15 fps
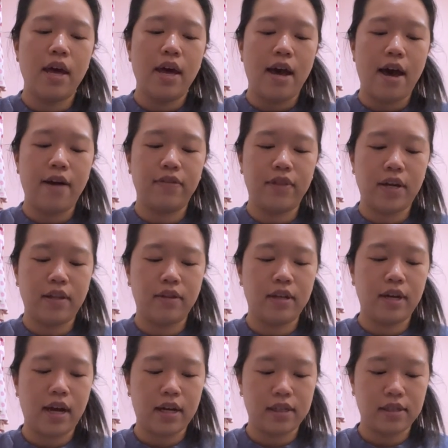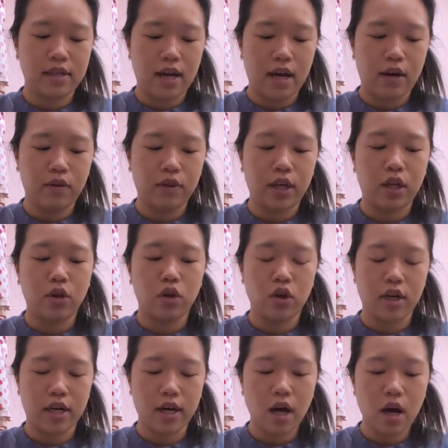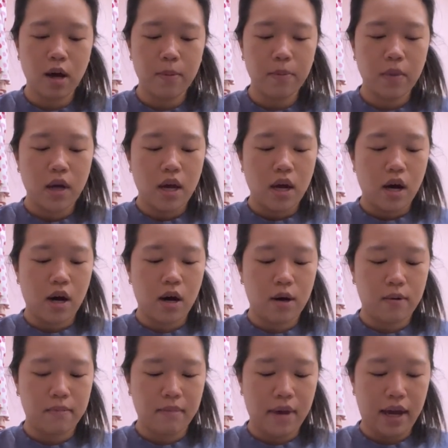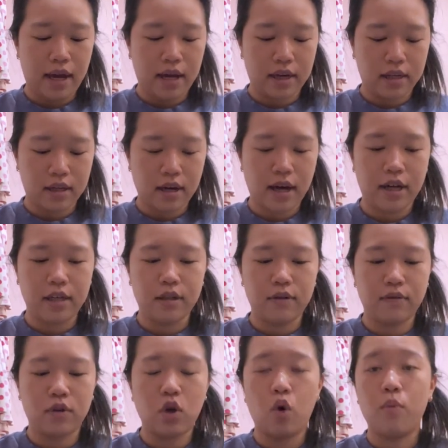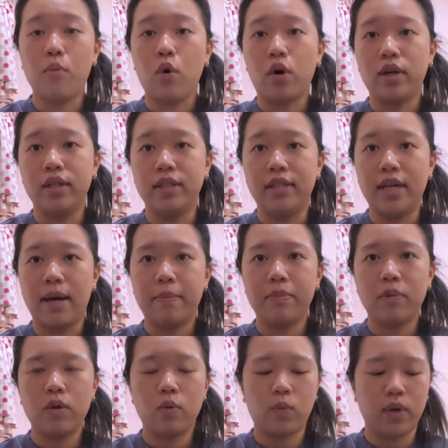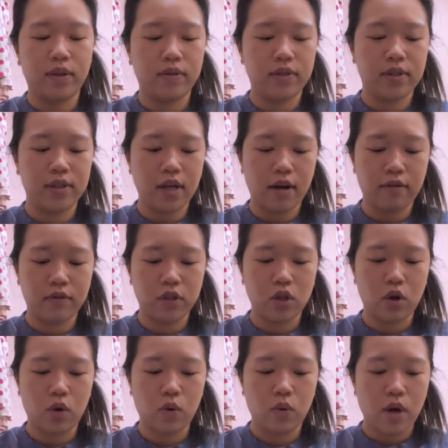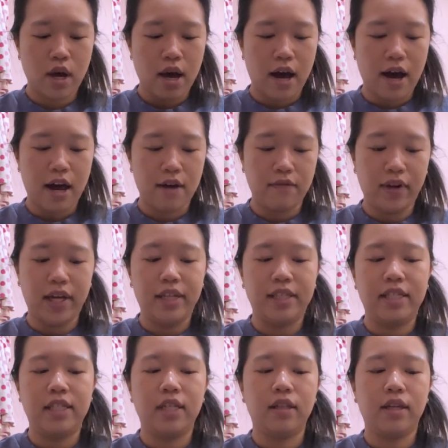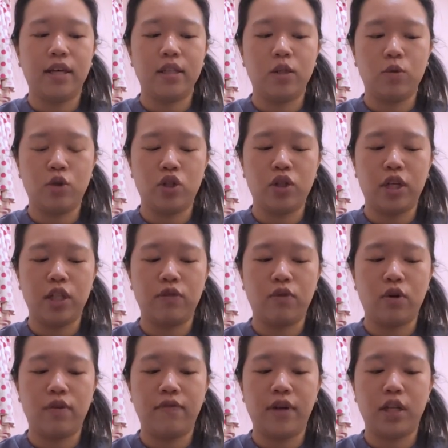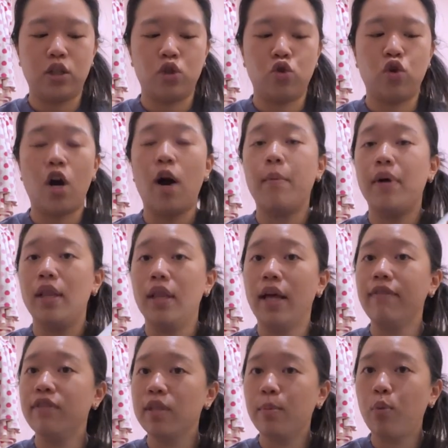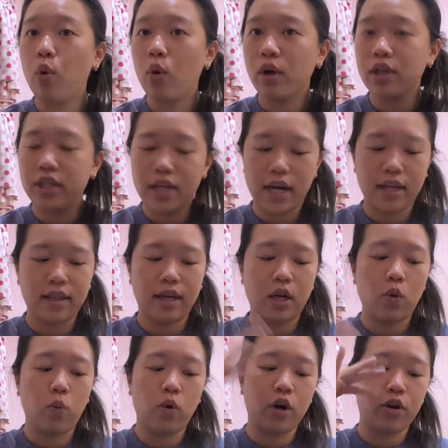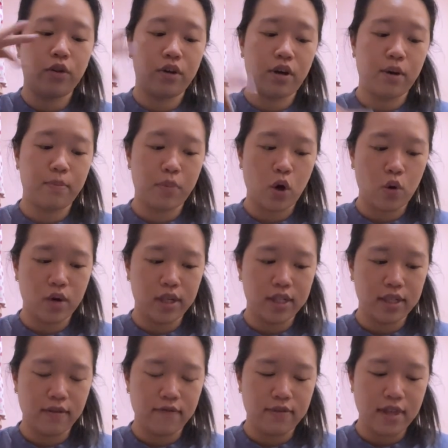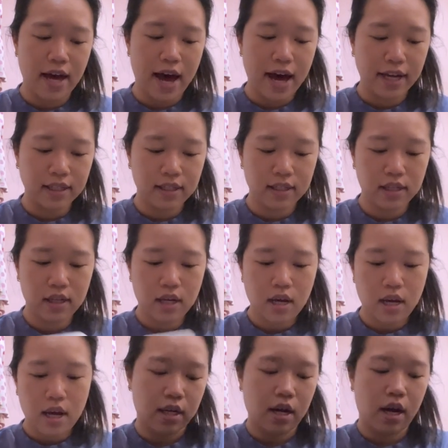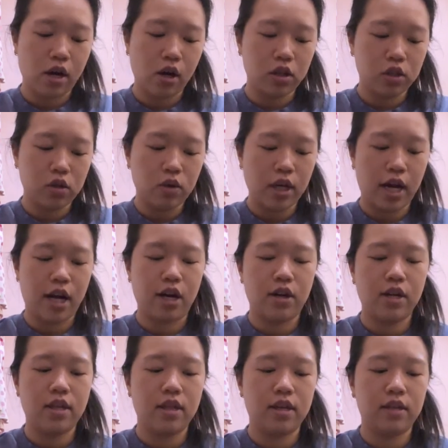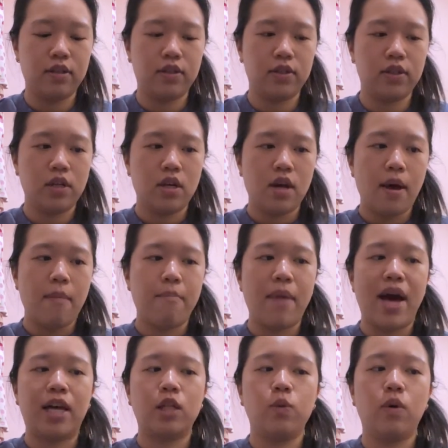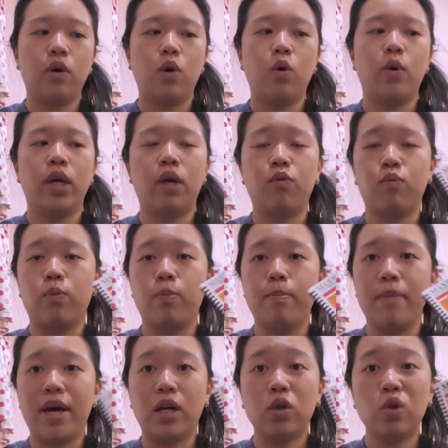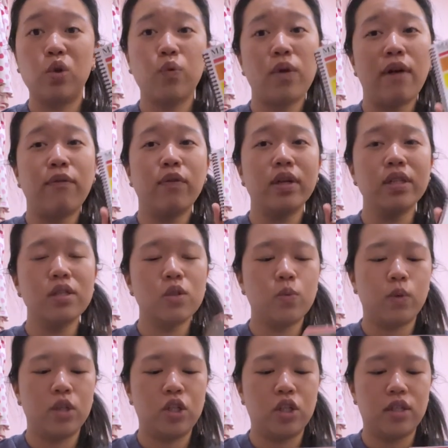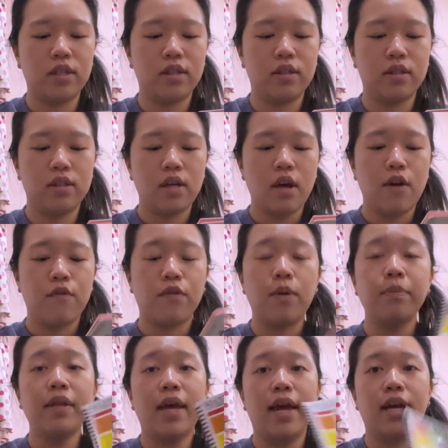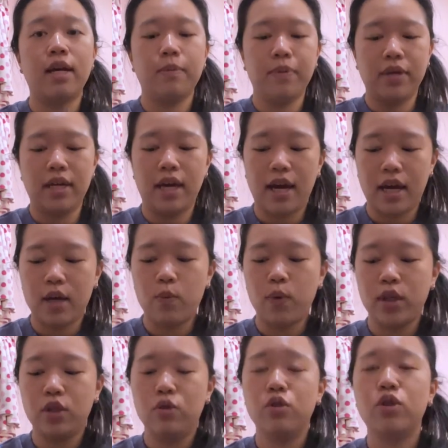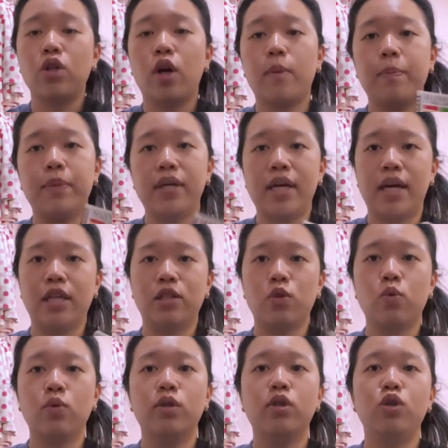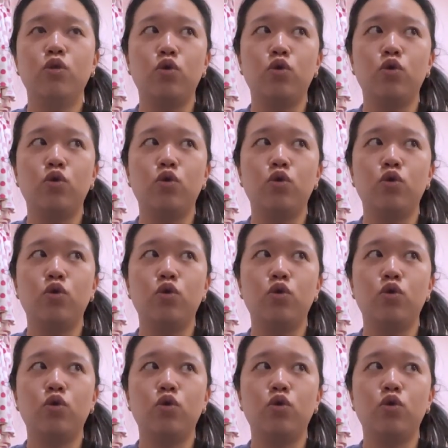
And then the next day I'll like look it up um, and kind of go more in depth with stuff. So I have ATLS, which stands for Advanced Trauma Life Support, and like what are the components of that. I also carry this Maxwell Quick Medical Reference, which is from the APA. When you start PA school and you